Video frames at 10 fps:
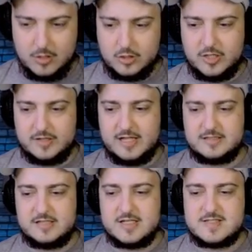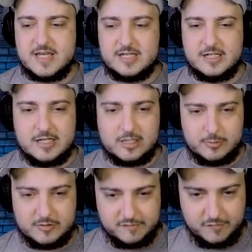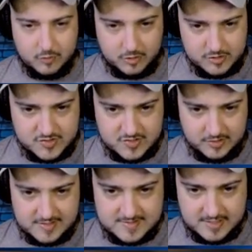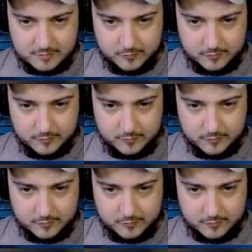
Okay, that is getting a little bit far, so let's zero for